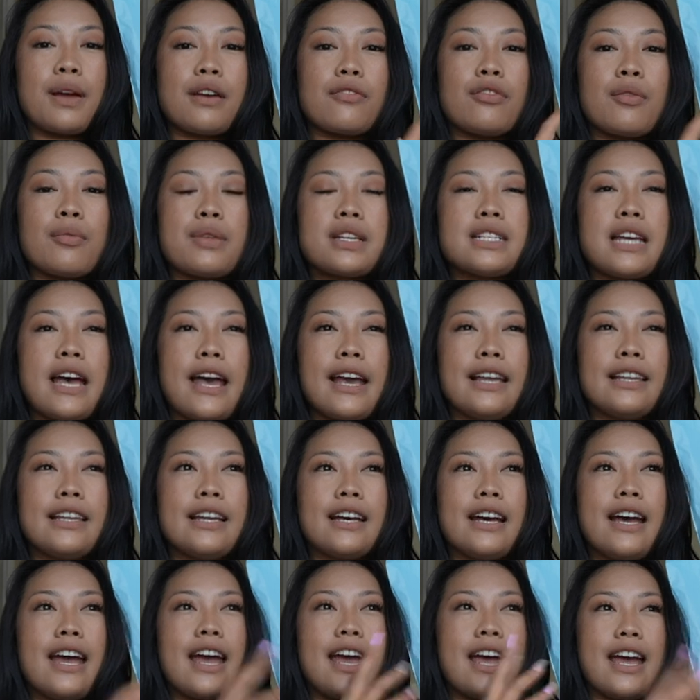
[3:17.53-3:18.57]
back from the
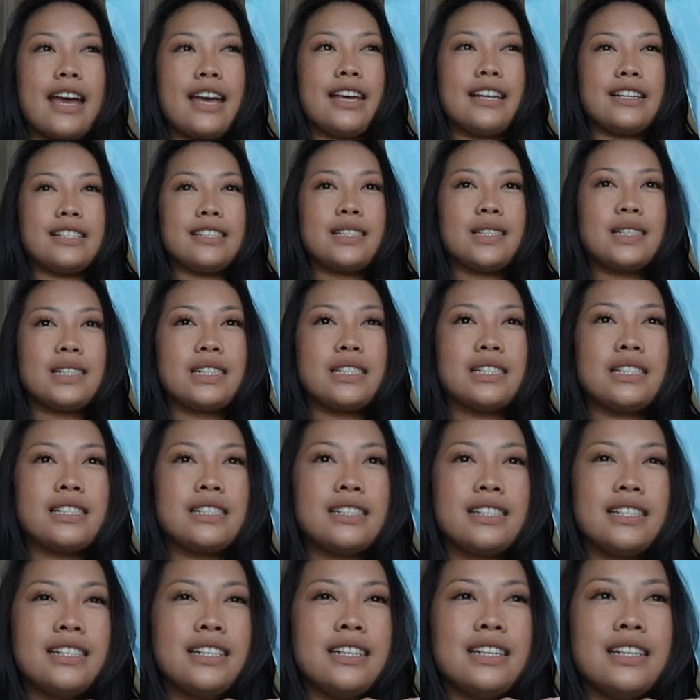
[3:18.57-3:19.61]
tailor and
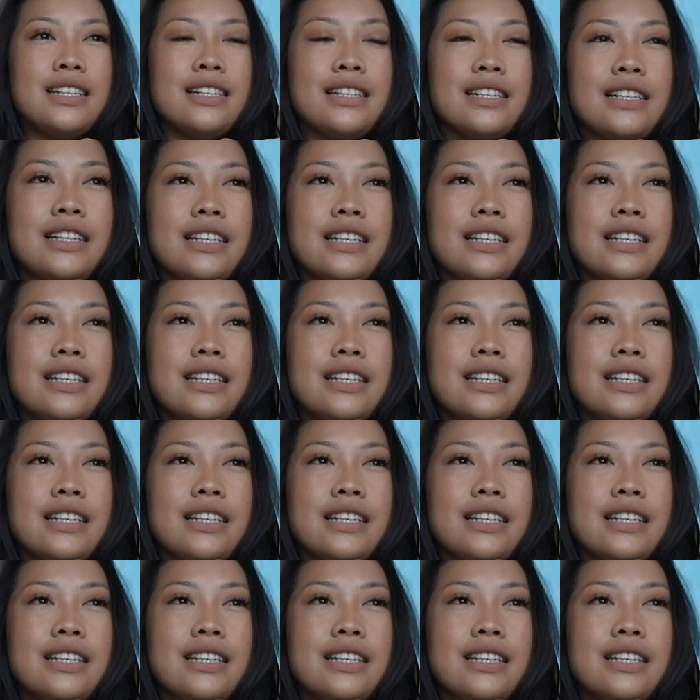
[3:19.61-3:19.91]
it feels